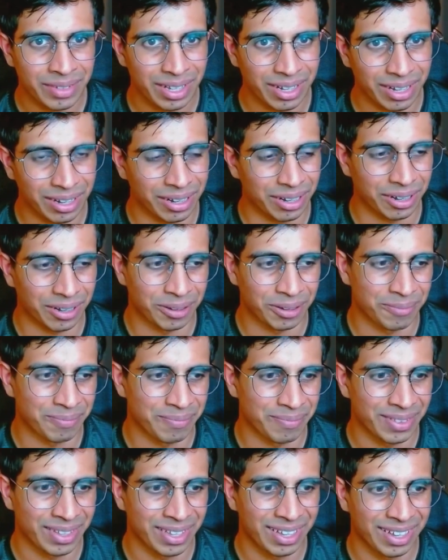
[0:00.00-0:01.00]

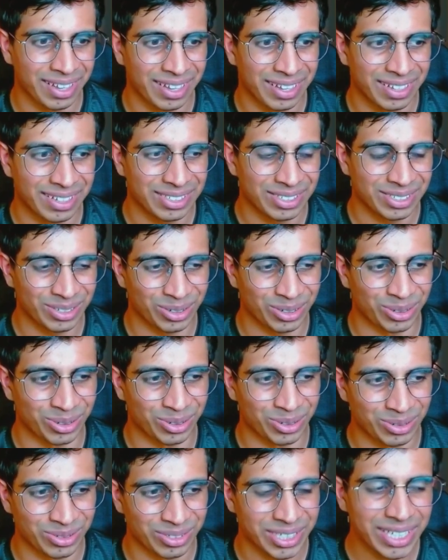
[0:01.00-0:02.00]
um,
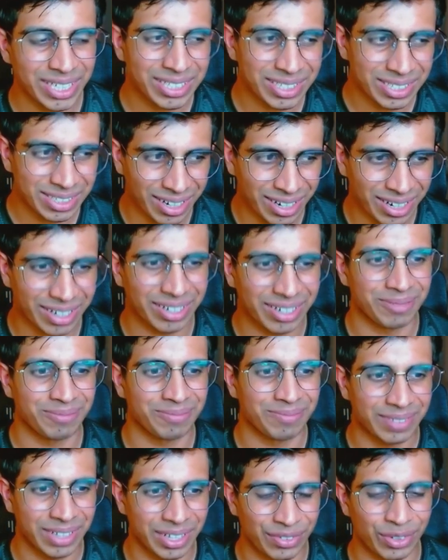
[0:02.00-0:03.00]
so chances are,
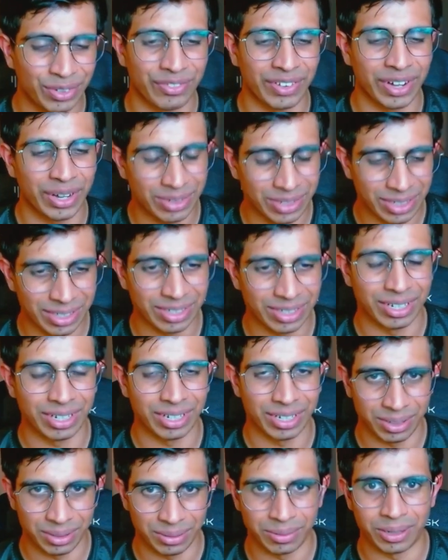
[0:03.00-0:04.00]
if you found an,
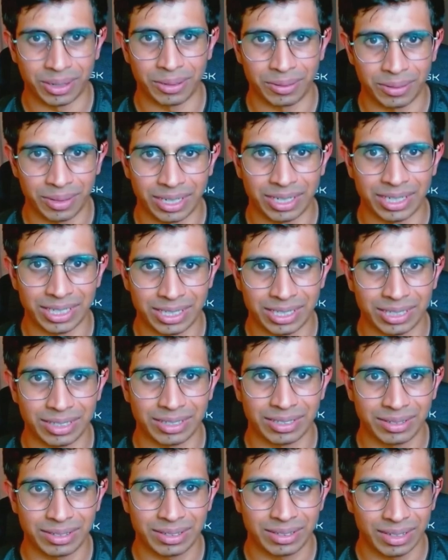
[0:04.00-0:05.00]
a, a,
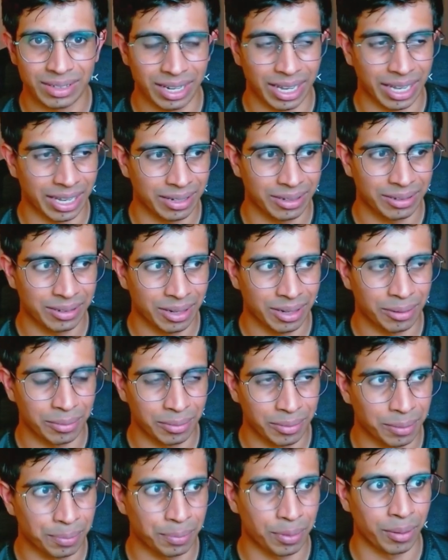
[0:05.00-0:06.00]
decent like a,
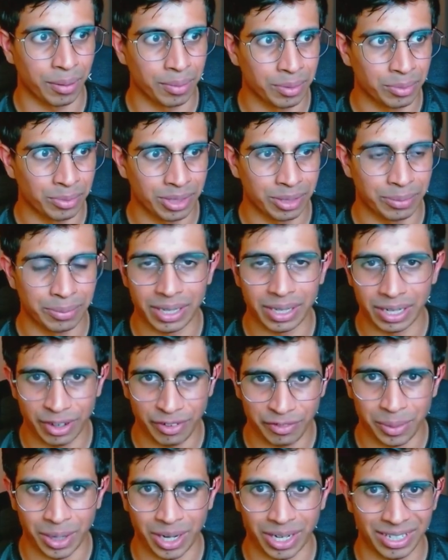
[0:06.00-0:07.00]
a, problem with a big
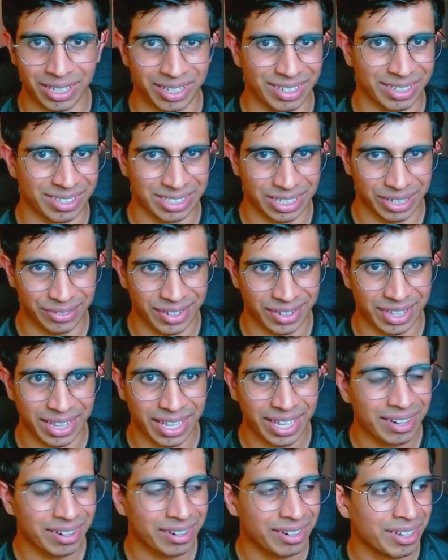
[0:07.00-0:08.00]
enough market and stuff like
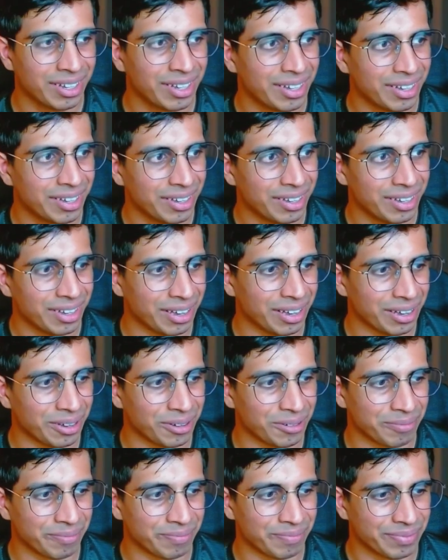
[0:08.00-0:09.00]
that,
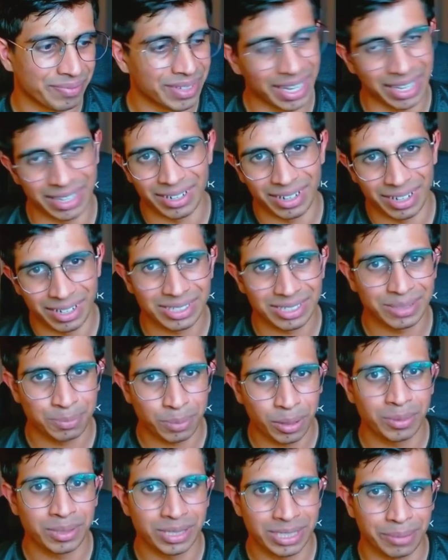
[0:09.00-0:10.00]
um, yeah, there are
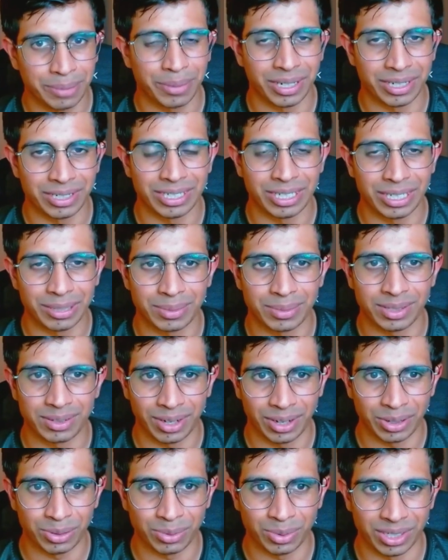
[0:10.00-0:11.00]
probably some other teams
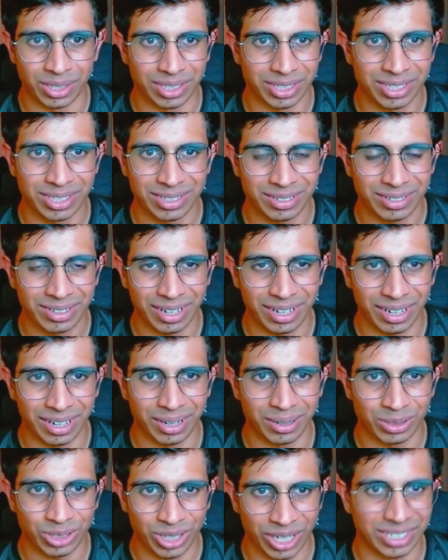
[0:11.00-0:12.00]
around the world
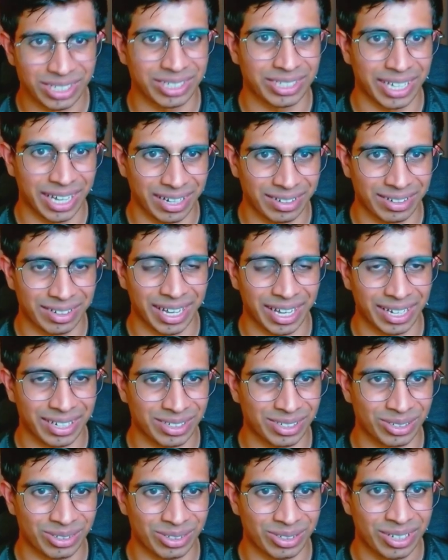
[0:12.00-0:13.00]
uh, trying to tackle that
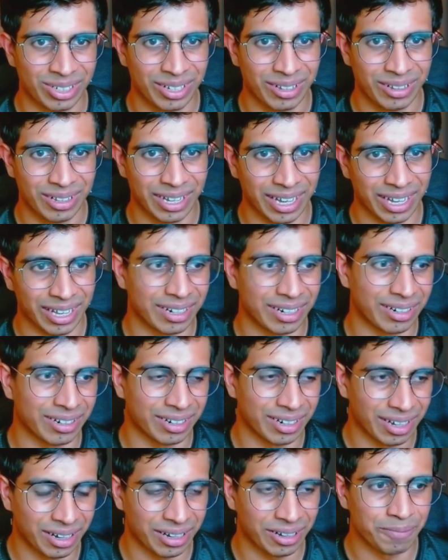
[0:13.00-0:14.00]
too. And
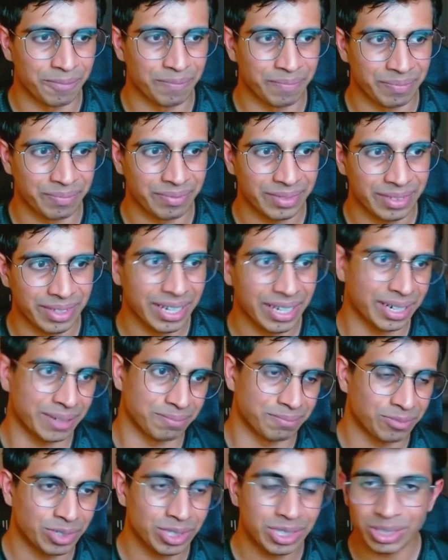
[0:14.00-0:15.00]
um, yeah,
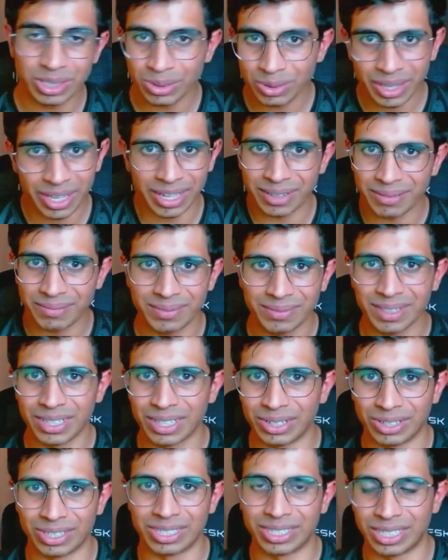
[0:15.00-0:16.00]
which is okay.
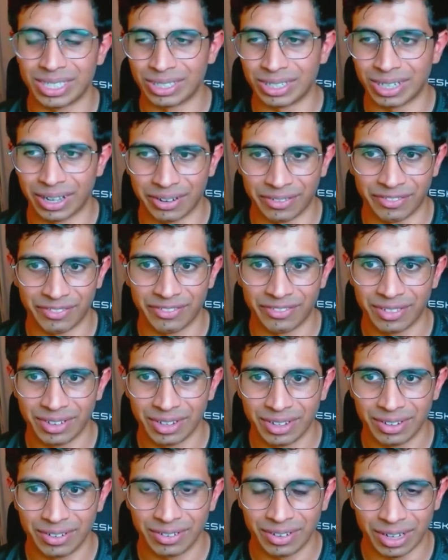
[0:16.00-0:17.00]
You just need to kind of
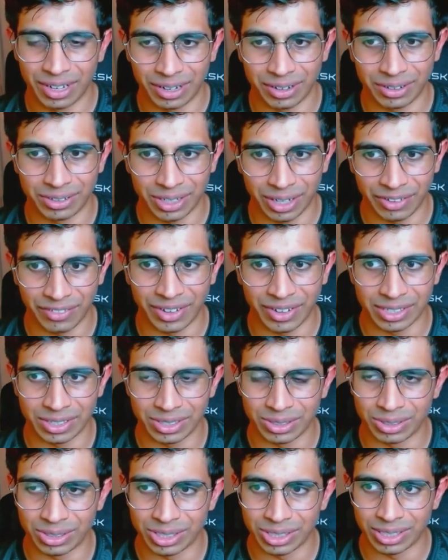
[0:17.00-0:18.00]
uh, try to find a
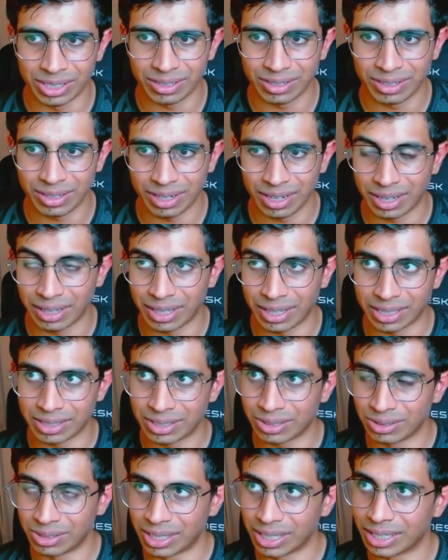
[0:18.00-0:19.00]
solution uh, that's
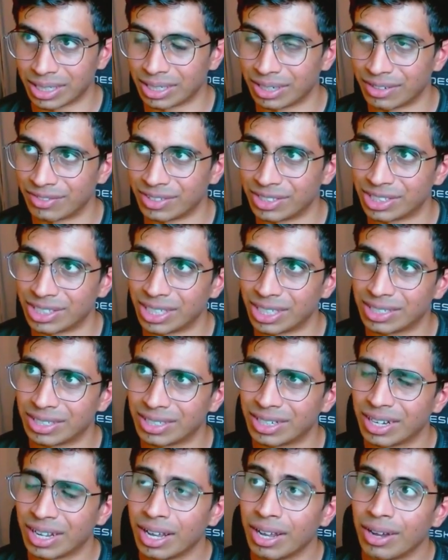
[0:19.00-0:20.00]
unique and differentiated.
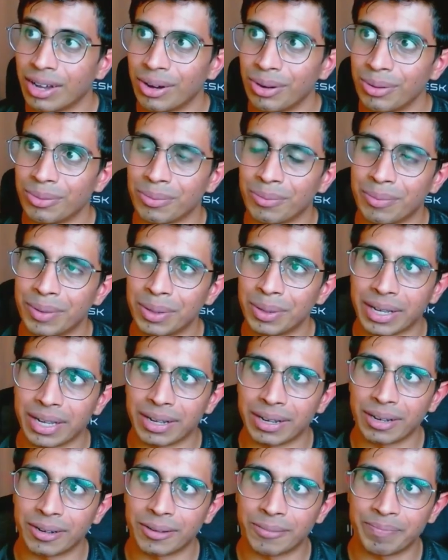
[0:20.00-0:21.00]
Oh, by the
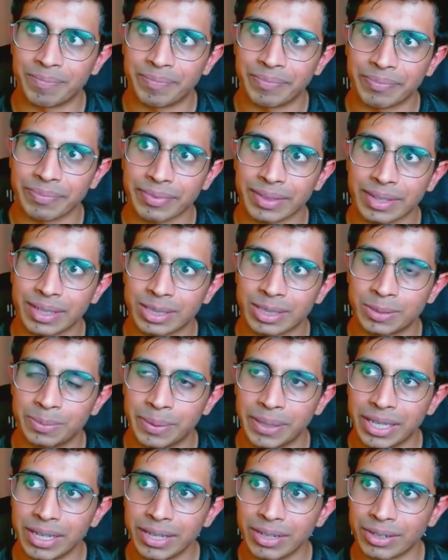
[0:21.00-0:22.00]
way, um,
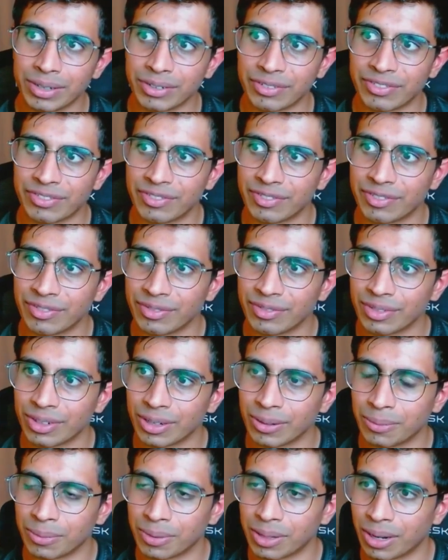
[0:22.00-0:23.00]
speaking of
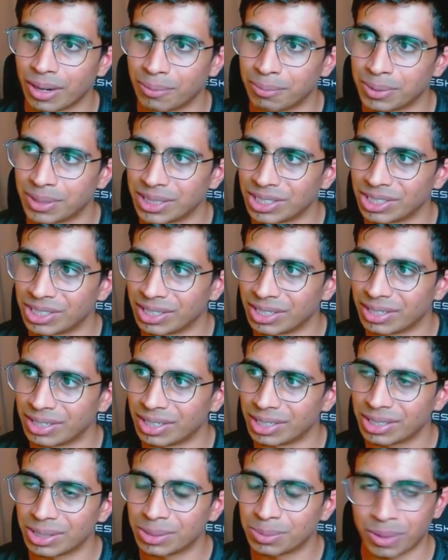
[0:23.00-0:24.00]
com- competition.
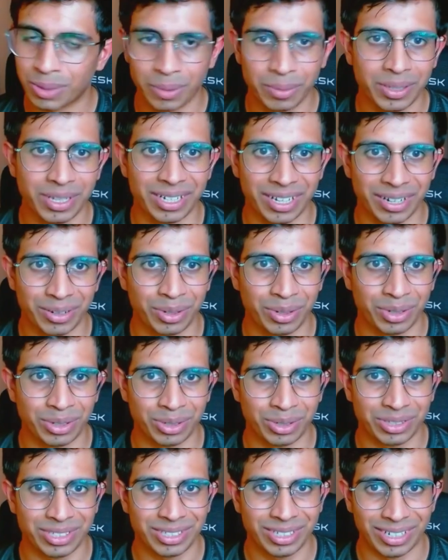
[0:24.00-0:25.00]
This is probably another one of
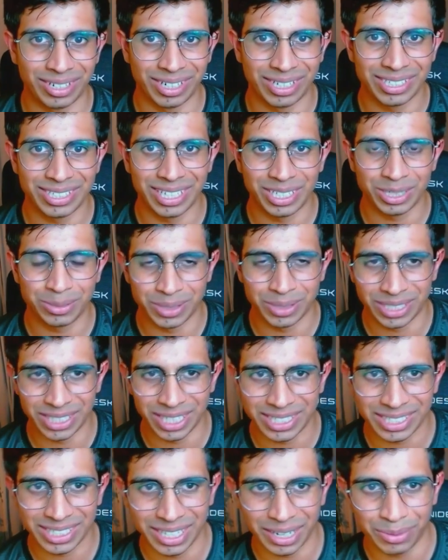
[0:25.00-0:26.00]
those early stage
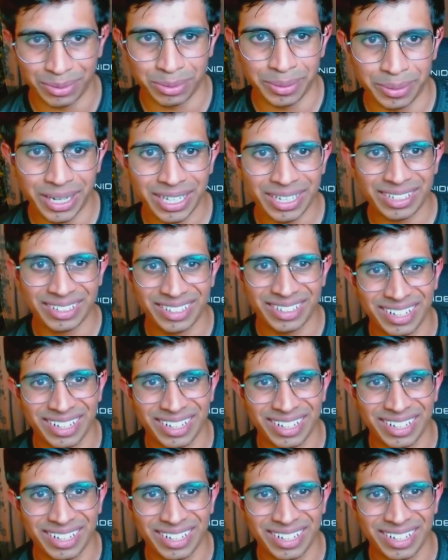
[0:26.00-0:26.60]
mistakes that I would make,